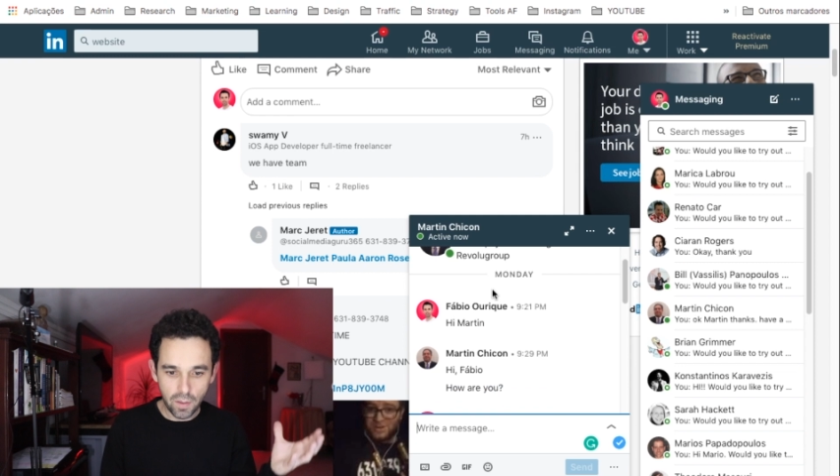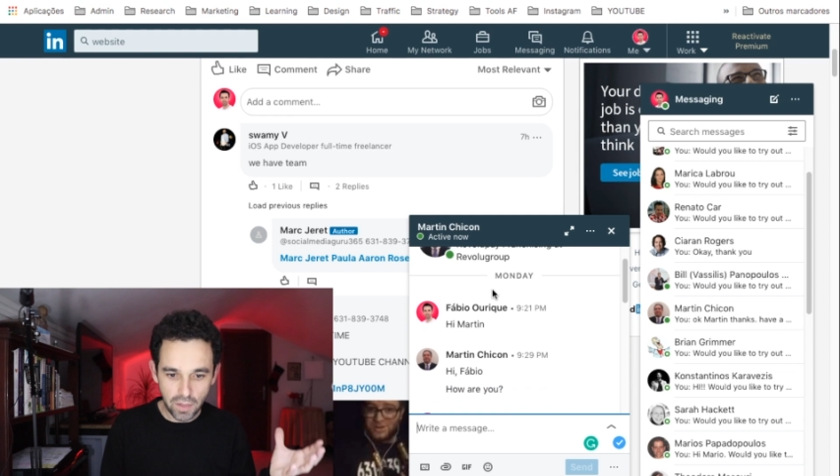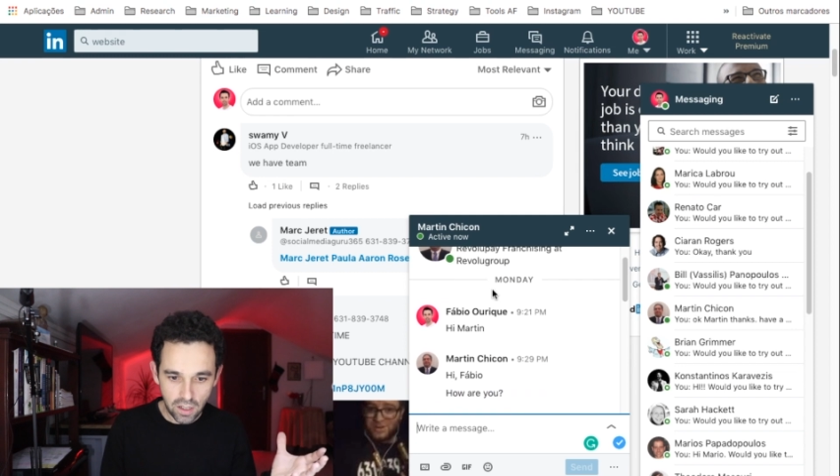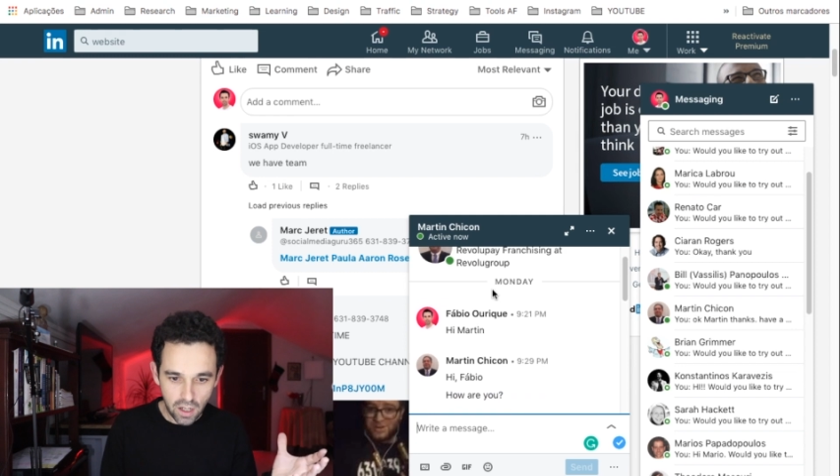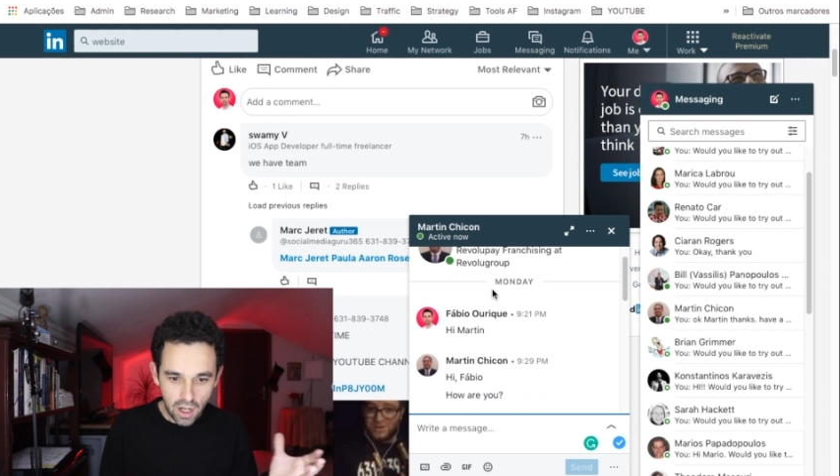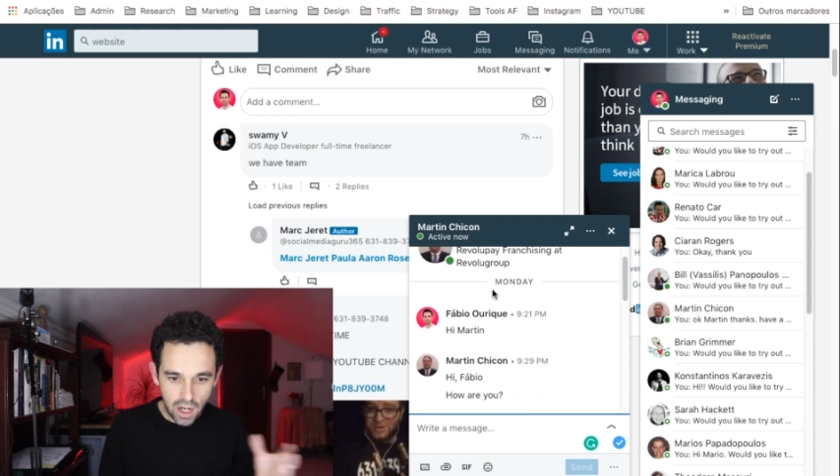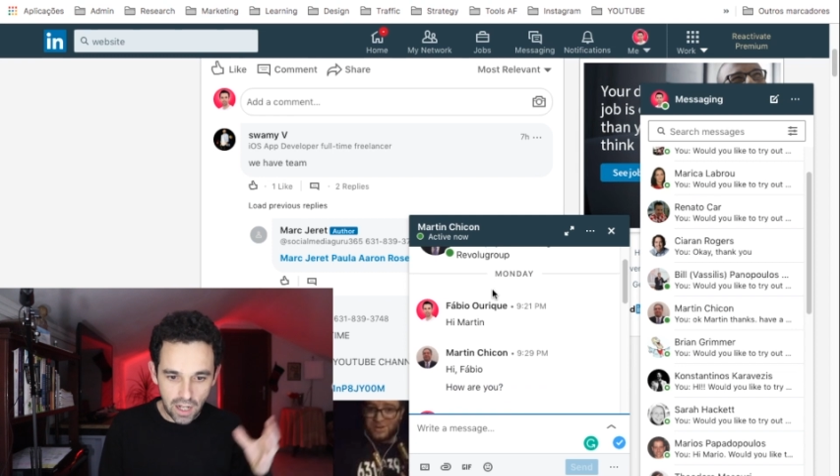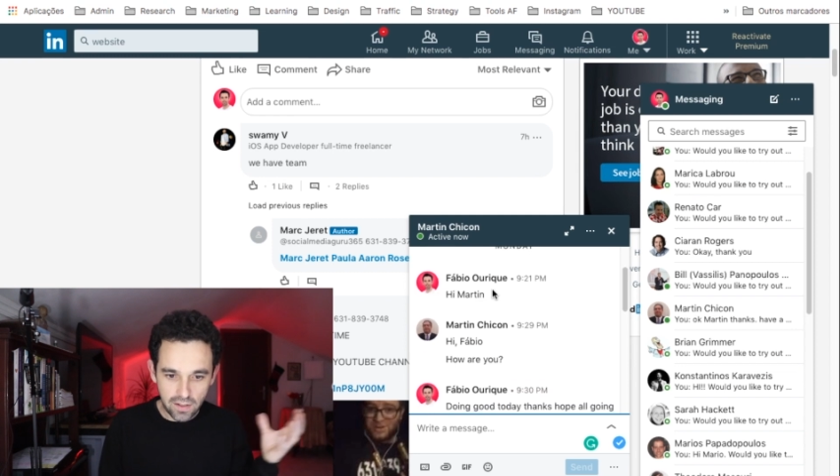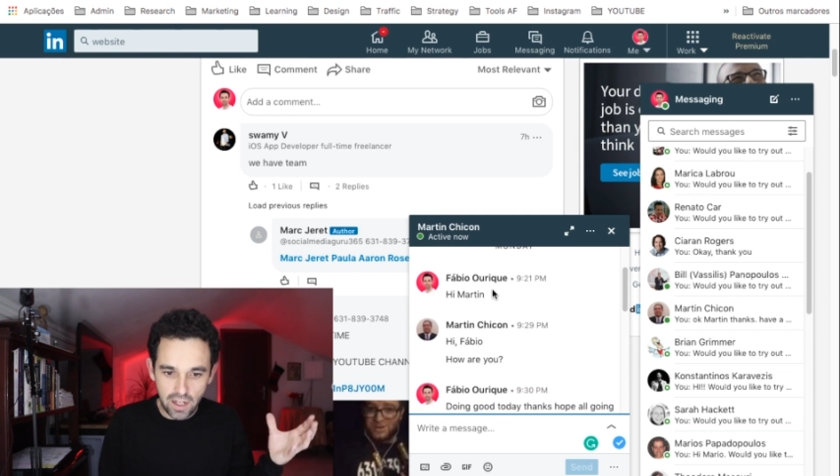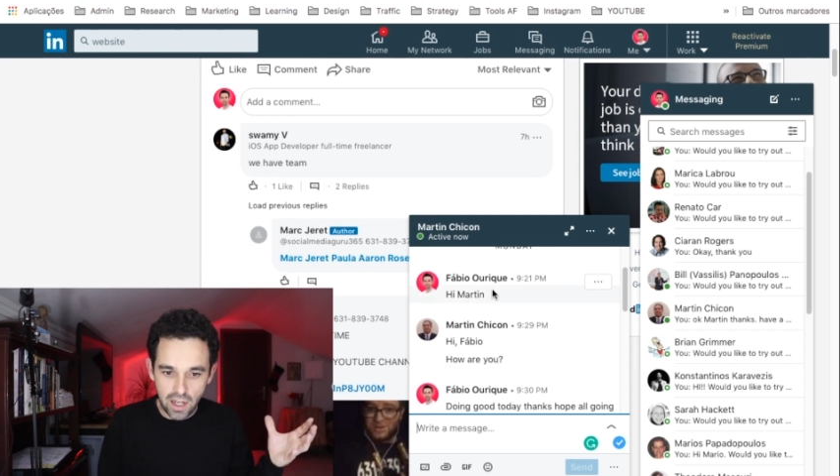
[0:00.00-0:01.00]
I mean, and
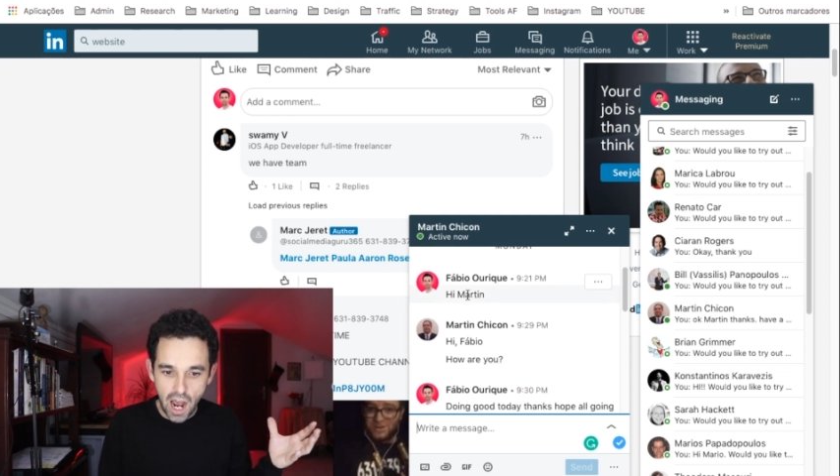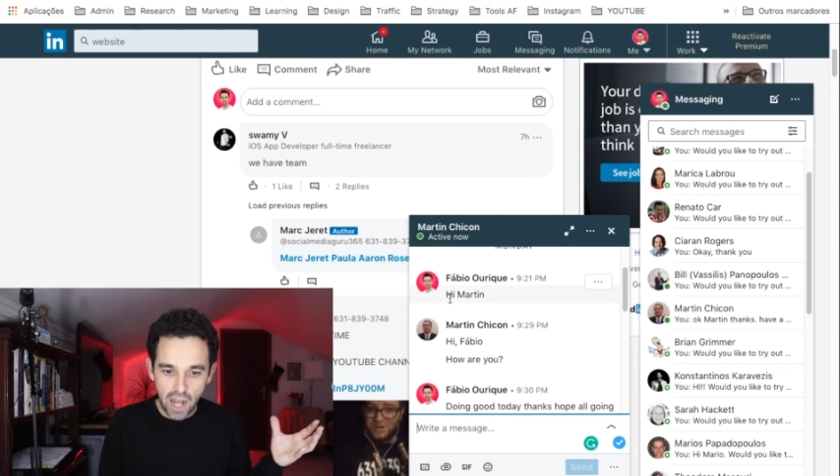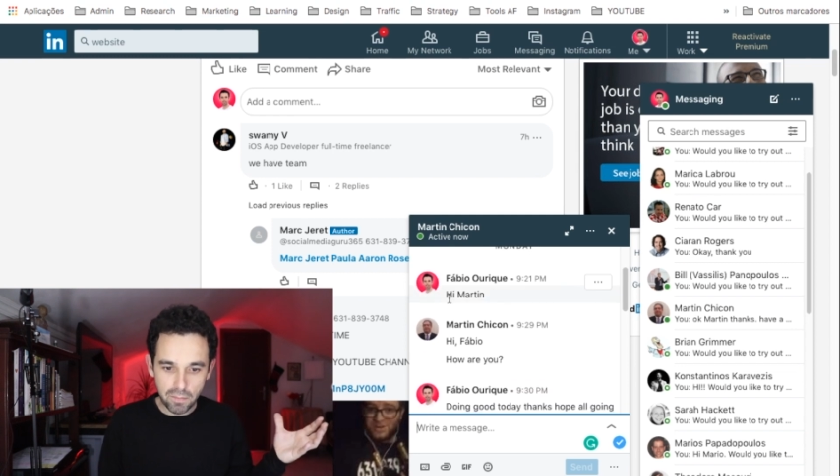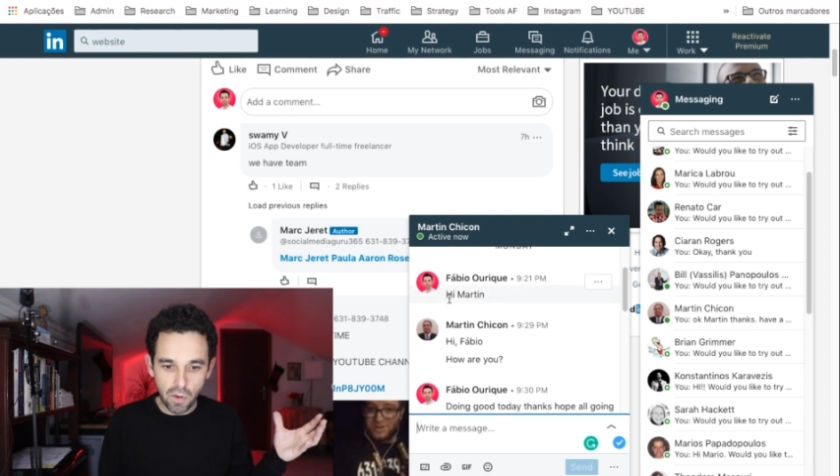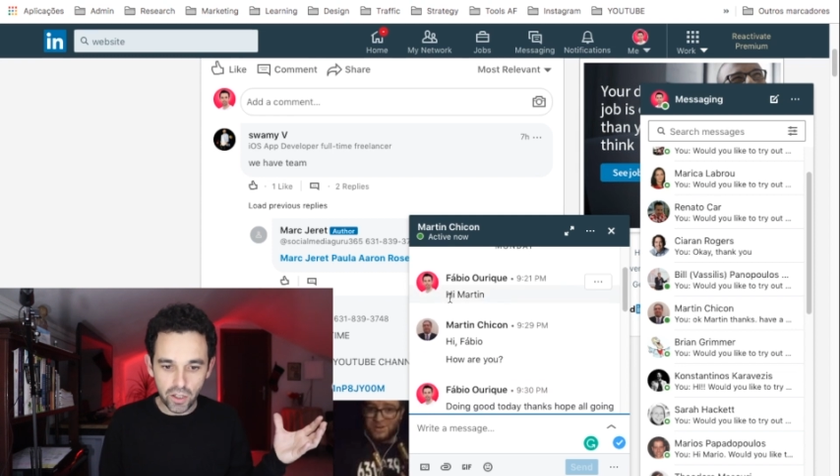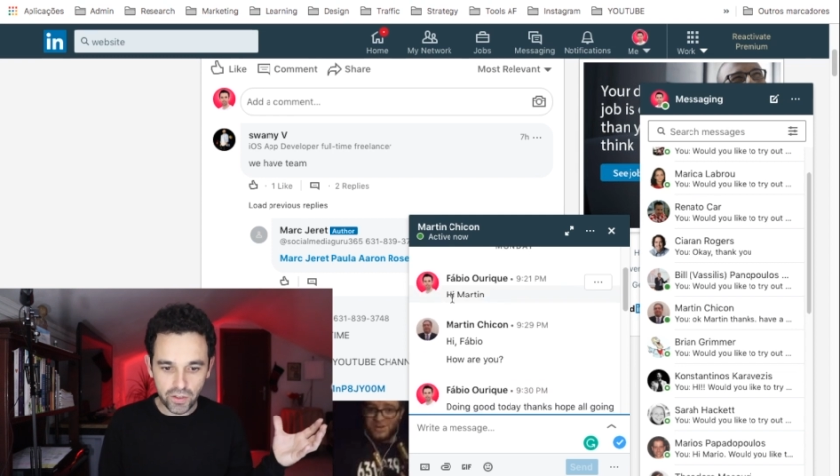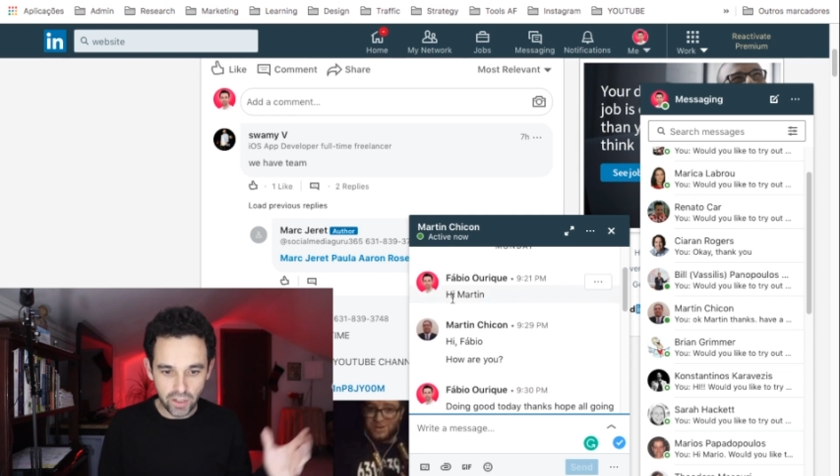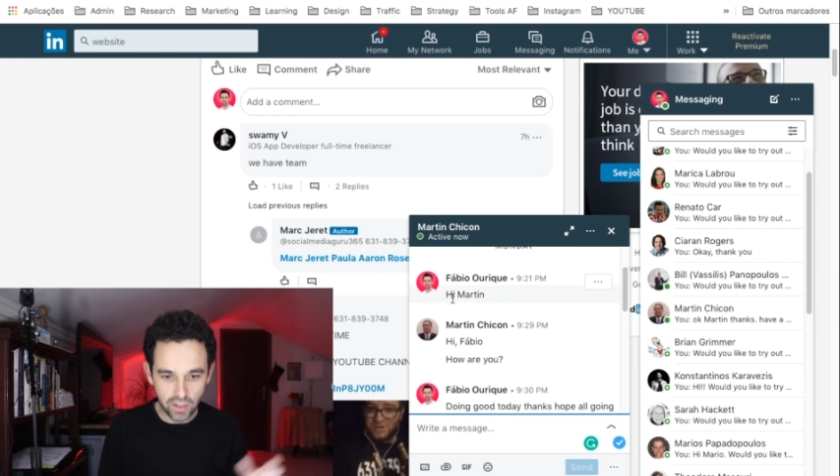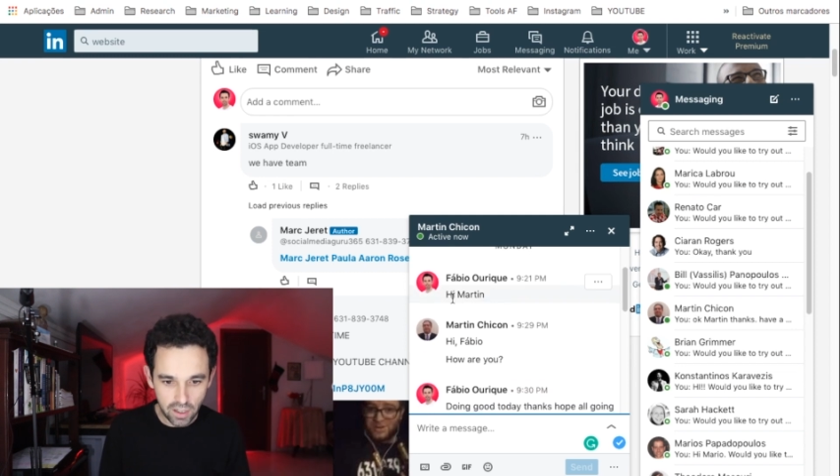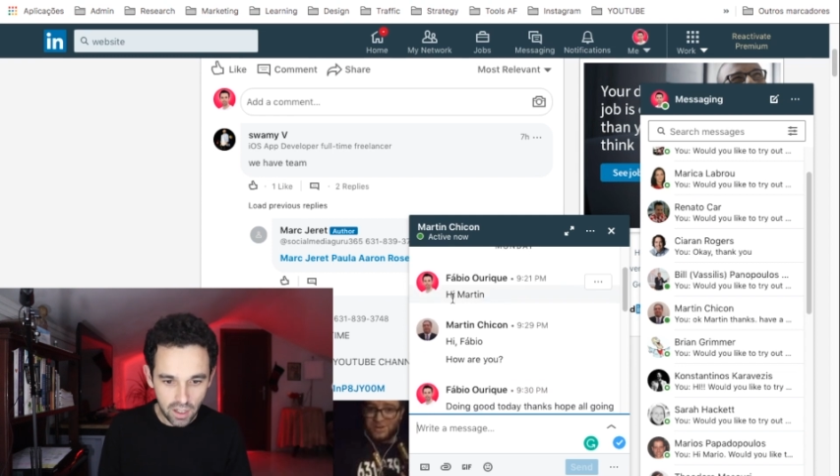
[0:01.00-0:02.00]
I say, hi Martin,